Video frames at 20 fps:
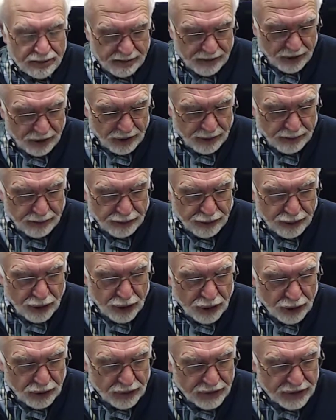or
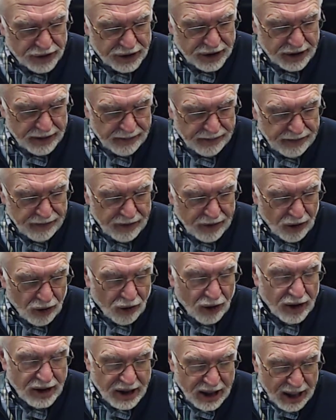proves
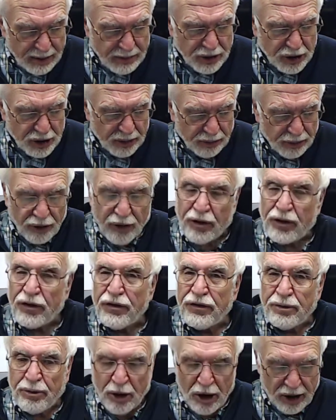or attempts to
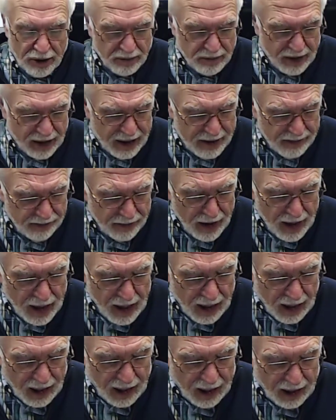prove, pardon me,
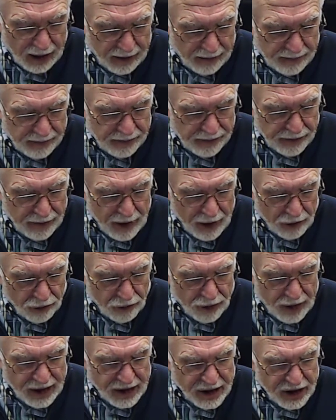
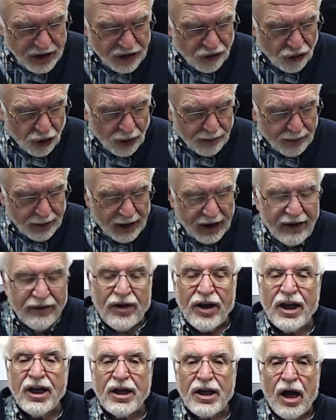reasons for
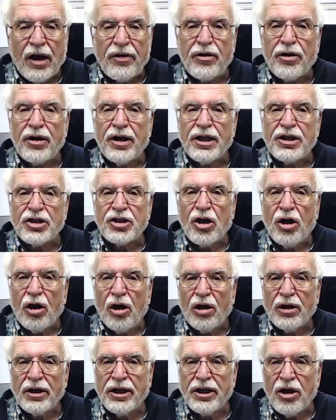believing another, it's
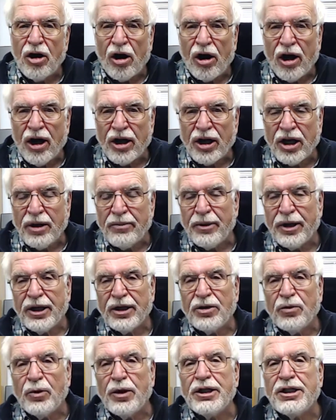called an argument.
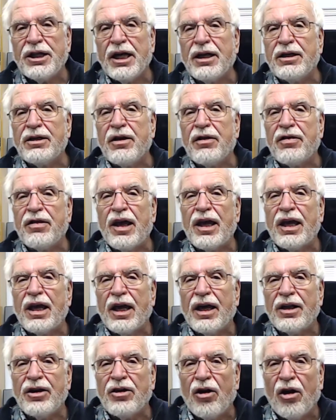We tend to think
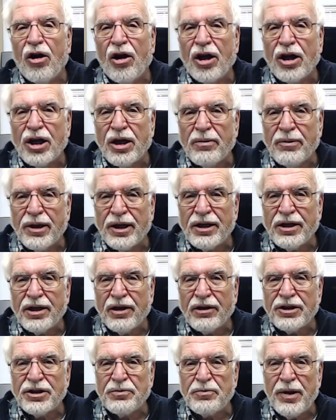an argument
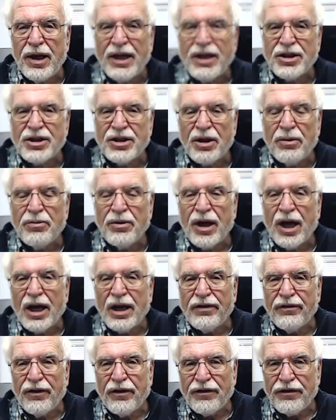as being some
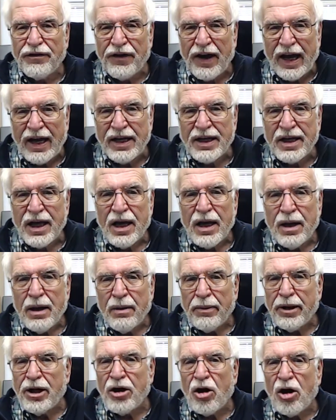kind of a fight,
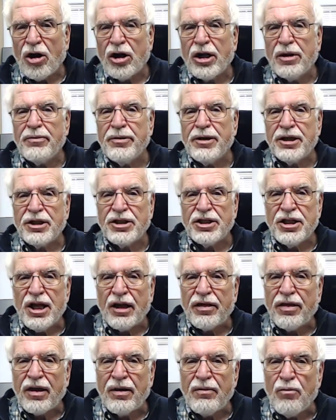but an argument is
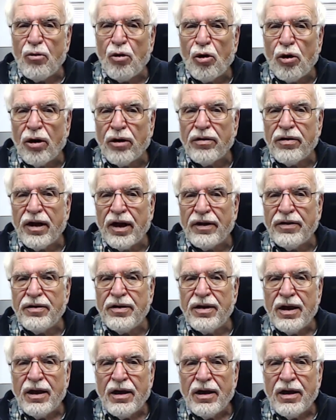nothing more than